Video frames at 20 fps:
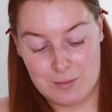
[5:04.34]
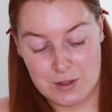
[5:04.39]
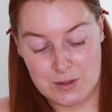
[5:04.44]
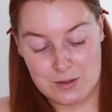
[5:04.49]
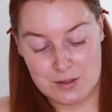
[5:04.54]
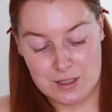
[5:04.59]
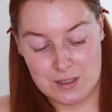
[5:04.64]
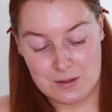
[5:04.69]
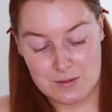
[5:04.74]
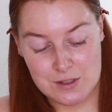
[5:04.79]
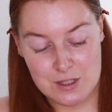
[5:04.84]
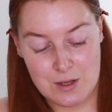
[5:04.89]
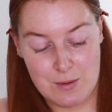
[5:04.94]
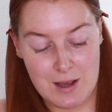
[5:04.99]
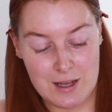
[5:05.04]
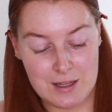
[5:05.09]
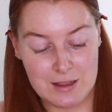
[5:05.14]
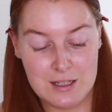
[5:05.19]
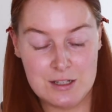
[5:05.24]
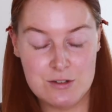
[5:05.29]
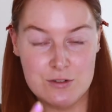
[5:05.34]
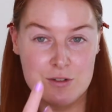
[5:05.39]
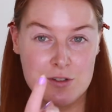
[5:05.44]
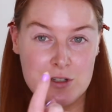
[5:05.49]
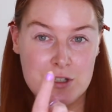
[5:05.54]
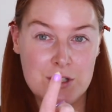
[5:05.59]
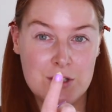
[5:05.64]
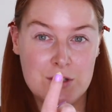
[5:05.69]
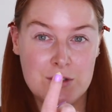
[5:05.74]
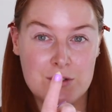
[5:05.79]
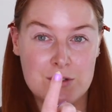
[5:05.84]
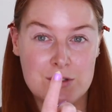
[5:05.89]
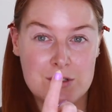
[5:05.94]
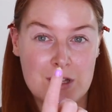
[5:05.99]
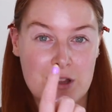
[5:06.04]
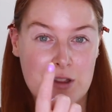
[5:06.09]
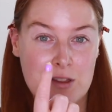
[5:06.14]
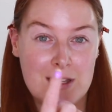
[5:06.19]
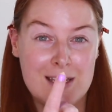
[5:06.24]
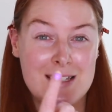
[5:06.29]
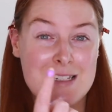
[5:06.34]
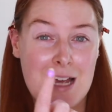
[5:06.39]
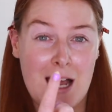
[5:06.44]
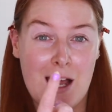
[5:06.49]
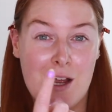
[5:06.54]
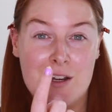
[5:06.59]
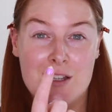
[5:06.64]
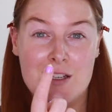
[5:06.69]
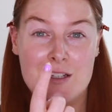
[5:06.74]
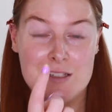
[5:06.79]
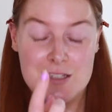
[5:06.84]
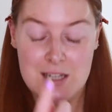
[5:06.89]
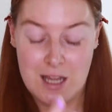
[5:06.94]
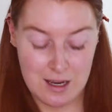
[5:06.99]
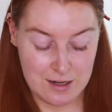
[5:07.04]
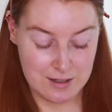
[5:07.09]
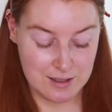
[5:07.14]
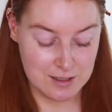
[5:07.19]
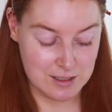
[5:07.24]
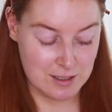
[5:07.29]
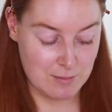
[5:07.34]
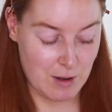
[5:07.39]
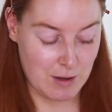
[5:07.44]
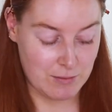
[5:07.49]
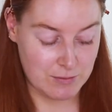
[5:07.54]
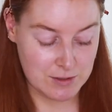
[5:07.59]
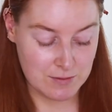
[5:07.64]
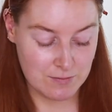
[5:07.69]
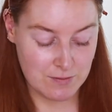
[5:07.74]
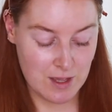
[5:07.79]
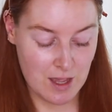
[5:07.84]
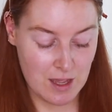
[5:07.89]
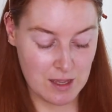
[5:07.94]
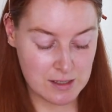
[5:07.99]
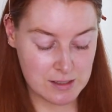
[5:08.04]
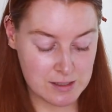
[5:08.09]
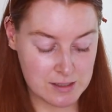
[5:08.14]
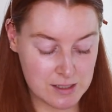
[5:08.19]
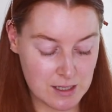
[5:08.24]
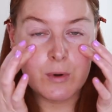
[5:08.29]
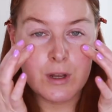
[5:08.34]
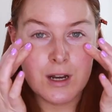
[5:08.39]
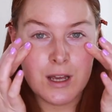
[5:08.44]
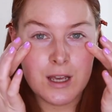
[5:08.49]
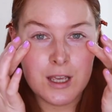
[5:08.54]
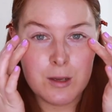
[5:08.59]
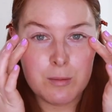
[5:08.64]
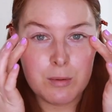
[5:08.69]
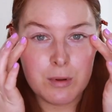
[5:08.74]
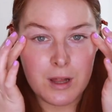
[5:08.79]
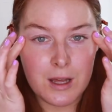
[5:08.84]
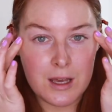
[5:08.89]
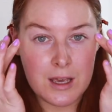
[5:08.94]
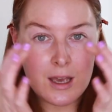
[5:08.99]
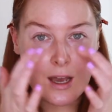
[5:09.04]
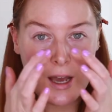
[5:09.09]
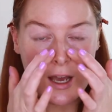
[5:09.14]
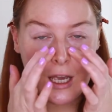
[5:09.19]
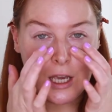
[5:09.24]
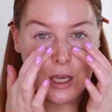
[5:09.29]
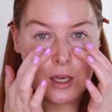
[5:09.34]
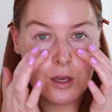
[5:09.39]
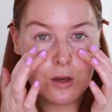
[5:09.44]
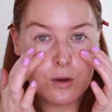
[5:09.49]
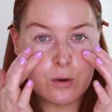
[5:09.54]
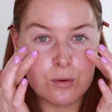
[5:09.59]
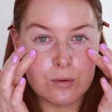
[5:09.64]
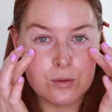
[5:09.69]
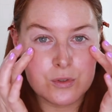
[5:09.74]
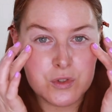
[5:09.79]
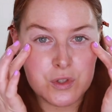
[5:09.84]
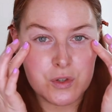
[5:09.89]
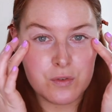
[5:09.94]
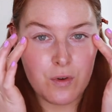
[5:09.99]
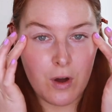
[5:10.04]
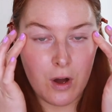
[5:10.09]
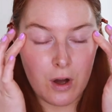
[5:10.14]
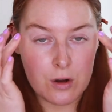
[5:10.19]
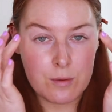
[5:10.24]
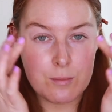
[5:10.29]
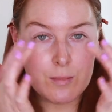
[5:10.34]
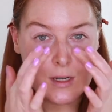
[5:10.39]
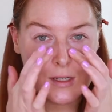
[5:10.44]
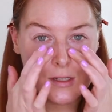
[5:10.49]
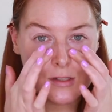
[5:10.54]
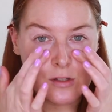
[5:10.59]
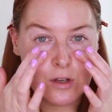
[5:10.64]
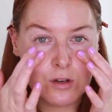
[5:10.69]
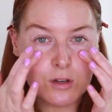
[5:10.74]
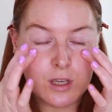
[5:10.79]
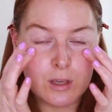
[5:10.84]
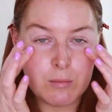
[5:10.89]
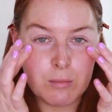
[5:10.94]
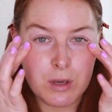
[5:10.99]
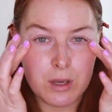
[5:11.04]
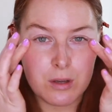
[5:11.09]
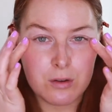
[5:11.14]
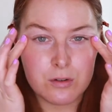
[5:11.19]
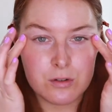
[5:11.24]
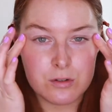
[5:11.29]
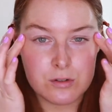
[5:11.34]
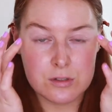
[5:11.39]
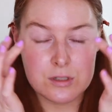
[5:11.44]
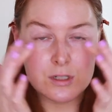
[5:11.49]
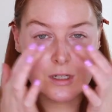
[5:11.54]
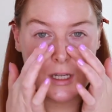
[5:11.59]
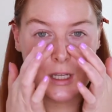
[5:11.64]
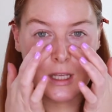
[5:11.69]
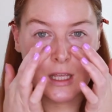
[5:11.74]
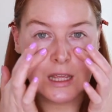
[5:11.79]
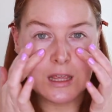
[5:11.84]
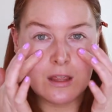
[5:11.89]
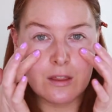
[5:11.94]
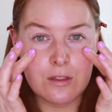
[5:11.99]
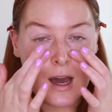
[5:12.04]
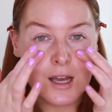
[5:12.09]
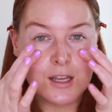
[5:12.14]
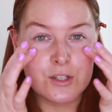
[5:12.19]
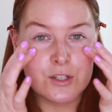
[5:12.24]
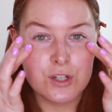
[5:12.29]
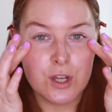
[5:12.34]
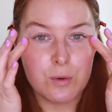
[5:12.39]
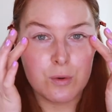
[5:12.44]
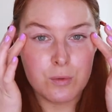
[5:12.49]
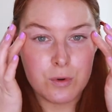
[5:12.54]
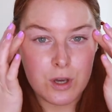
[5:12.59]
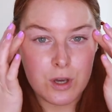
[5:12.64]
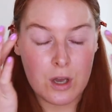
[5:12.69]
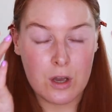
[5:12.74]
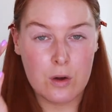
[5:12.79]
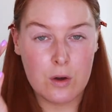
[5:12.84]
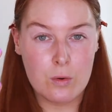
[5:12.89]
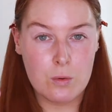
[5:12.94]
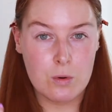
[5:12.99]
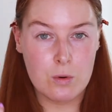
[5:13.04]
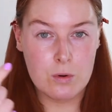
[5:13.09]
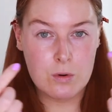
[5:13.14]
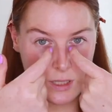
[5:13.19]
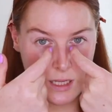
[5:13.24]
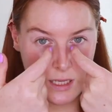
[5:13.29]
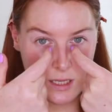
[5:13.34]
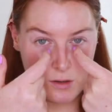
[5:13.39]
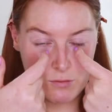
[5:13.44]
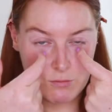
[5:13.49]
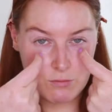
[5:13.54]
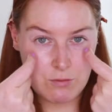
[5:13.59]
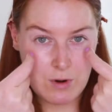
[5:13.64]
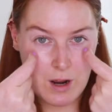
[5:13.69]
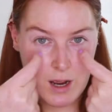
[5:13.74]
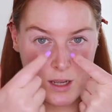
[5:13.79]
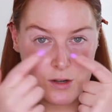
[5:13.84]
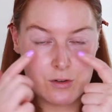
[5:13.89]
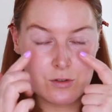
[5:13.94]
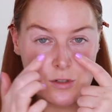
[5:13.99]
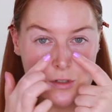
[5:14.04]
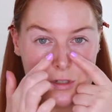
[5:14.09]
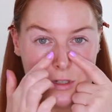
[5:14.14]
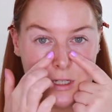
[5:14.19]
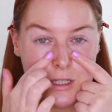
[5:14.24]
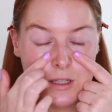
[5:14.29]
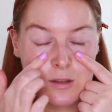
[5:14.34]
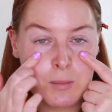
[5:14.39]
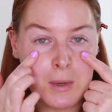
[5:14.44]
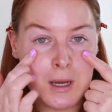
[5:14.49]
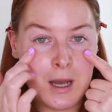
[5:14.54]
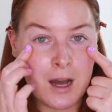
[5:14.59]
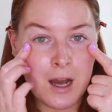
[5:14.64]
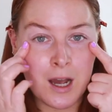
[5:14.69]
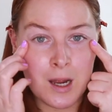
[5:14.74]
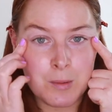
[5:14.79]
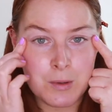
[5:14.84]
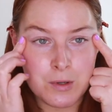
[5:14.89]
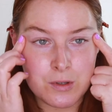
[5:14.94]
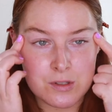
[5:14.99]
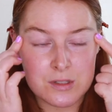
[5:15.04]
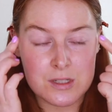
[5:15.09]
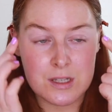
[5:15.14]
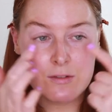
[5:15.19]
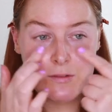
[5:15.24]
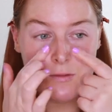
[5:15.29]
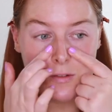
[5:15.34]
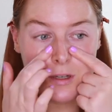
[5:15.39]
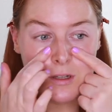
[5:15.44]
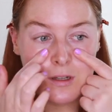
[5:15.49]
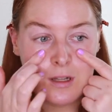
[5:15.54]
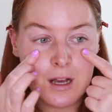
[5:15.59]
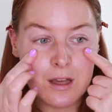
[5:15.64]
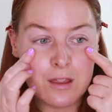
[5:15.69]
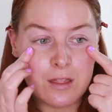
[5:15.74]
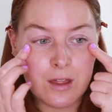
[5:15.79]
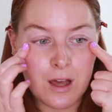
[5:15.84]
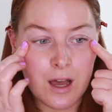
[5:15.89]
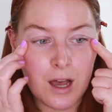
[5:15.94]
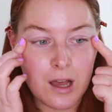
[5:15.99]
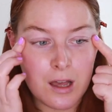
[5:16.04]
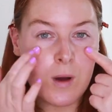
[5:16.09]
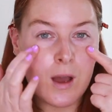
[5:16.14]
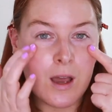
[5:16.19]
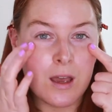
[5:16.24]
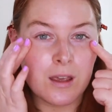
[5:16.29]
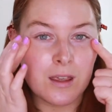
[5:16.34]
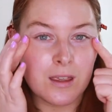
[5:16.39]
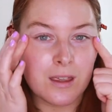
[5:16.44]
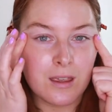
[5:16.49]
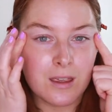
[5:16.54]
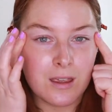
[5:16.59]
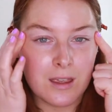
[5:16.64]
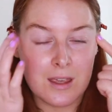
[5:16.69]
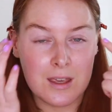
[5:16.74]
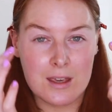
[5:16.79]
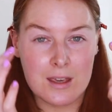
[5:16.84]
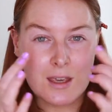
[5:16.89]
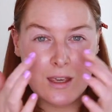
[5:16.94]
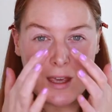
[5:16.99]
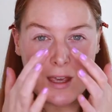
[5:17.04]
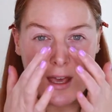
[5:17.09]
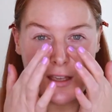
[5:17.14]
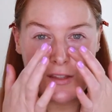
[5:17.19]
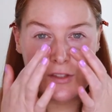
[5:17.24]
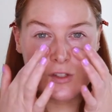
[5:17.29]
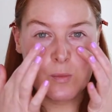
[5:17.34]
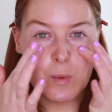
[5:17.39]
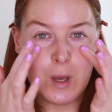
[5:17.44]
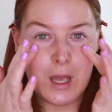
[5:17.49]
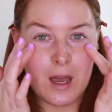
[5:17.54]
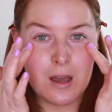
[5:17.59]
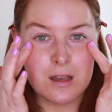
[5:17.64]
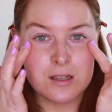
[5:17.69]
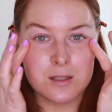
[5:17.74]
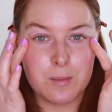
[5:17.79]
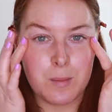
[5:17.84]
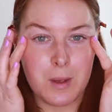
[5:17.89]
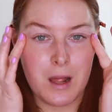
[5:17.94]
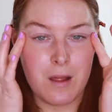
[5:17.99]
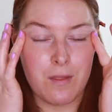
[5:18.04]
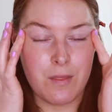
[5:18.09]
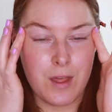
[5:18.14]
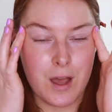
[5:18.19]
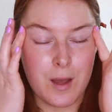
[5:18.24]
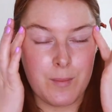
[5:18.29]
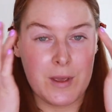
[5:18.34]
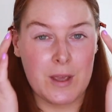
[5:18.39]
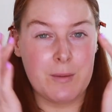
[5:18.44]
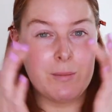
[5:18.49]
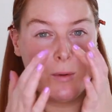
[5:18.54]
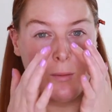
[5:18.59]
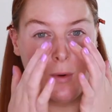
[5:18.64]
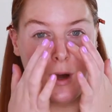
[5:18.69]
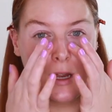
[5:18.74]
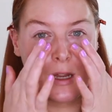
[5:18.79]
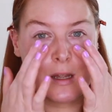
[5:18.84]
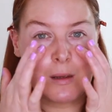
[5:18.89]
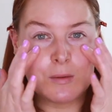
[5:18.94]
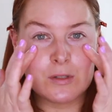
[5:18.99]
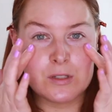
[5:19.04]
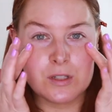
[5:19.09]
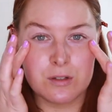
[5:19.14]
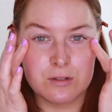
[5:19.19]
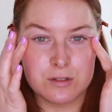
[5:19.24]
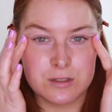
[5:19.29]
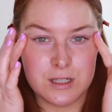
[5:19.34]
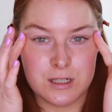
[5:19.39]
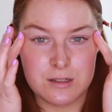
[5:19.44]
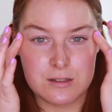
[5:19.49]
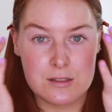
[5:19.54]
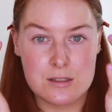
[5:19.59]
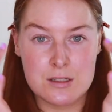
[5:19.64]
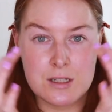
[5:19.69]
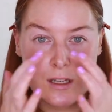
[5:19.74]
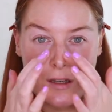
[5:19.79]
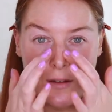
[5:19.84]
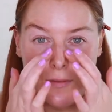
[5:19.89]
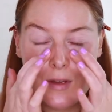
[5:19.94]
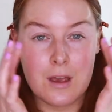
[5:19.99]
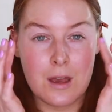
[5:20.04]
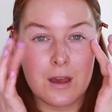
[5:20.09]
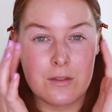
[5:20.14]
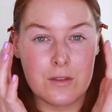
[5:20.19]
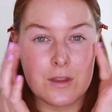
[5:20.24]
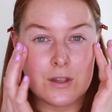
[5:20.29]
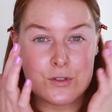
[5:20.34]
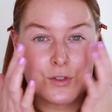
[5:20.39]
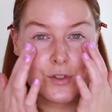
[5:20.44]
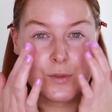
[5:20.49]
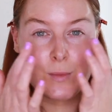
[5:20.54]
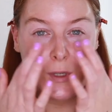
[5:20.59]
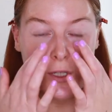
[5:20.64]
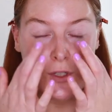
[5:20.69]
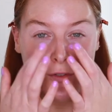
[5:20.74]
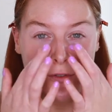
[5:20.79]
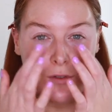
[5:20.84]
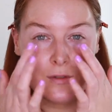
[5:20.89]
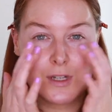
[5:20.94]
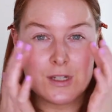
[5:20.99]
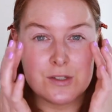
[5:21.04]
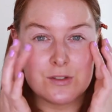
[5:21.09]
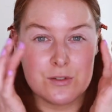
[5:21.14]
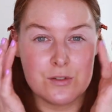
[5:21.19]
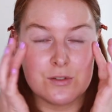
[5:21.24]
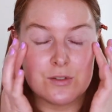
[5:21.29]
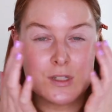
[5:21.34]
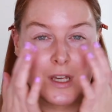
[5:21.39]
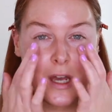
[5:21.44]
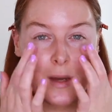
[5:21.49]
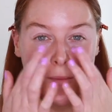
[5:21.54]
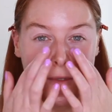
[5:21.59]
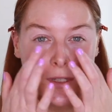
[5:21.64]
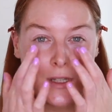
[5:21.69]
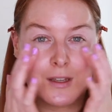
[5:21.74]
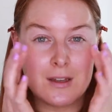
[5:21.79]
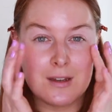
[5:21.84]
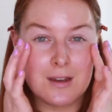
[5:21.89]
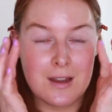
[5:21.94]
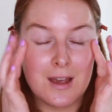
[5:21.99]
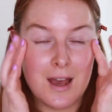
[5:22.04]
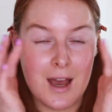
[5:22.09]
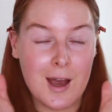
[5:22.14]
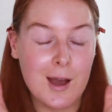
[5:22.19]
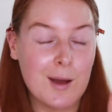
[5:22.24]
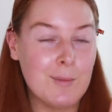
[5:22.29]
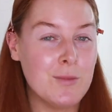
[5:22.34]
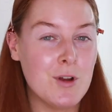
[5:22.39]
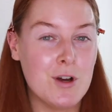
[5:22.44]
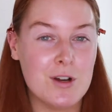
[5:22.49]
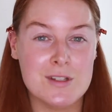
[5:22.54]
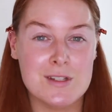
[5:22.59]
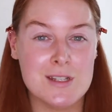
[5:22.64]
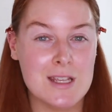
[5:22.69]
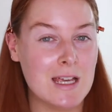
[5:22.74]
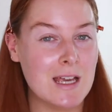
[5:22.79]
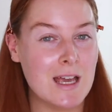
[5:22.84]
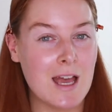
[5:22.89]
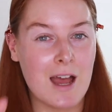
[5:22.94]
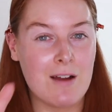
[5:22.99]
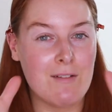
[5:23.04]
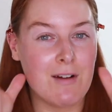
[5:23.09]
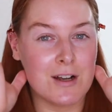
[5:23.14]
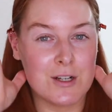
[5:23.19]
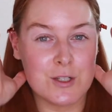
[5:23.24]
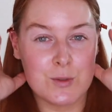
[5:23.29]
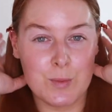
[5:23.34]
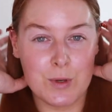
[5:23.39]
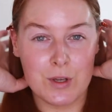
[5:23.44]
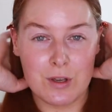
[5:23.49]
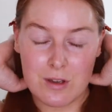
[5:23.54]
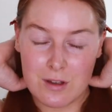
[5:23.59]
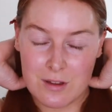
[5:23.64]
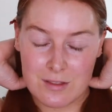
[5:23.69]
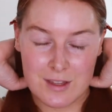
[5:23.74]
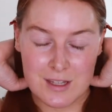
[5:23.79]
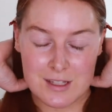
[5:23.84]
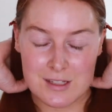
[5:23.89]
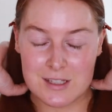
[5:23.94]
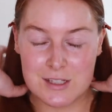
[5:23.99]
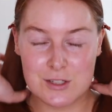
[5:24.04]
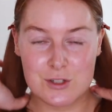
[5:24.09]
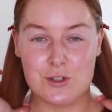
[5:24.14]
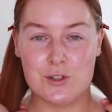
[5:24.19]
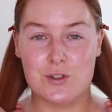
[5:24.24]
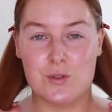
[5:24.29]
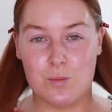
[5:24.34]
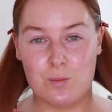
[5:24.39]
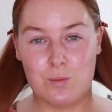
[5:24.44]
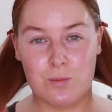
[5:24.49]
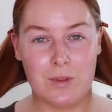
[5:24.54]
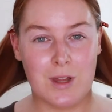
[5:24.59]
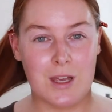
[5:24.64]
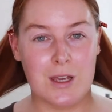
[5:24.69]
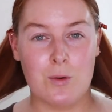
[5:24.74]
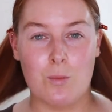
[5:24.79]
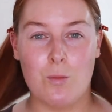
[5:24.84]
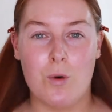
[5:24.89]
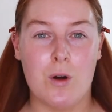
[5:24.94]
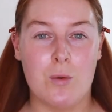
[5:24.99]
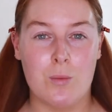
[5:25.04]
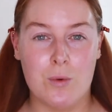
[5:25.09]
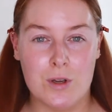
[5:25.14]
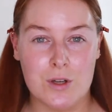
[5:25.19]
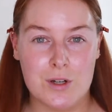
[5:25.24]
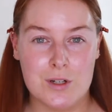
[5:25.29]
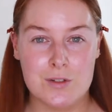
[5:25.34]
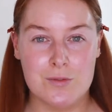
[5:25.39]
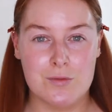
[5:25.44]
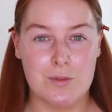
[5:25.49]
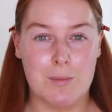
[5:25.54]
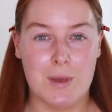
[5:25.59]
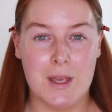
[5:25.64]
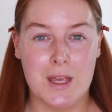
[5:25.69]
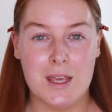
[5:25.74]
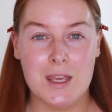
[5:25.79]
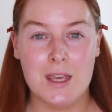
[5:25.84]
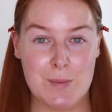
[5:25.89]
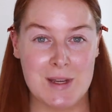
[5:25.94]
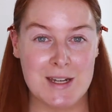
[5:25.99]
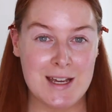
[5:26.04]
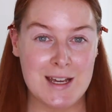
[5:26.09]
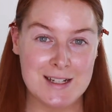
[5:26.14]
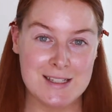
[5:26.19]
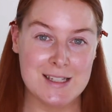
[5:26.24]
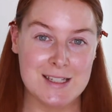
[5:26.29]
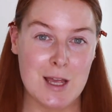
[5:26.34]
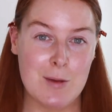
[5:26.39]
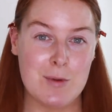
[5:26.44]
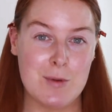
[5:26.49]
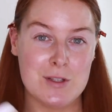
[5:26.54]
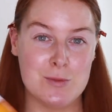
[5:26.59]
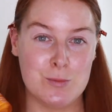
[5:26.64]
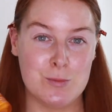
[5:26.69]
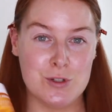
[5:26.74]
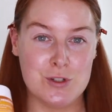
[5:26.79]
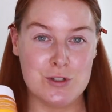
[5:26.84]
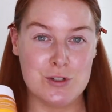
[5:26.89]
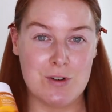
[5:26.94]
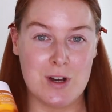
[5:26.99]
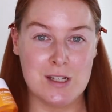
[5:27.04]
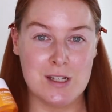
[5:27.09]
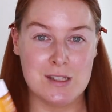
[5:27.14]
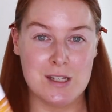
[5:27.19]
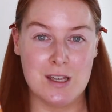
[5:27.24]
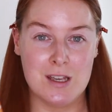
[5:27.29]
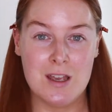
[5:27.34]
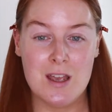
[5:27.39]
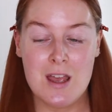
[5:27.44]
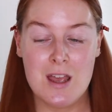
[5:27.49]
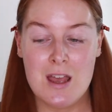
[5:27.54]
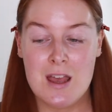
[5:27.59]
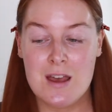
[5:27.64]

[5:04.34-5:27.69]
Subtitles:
I'm using. So I literally use the tiniest amount of this. When I apply it, I go sort of on my socket bone underneath. I don't go like right underneath my eye, because I feel like that way it can get into my eyes a bit, and that may be why I was so sensitive. And then just make sure that's all tapped in. I'm not a skincare expert, this is just like what works for me. My next step is moisturiser.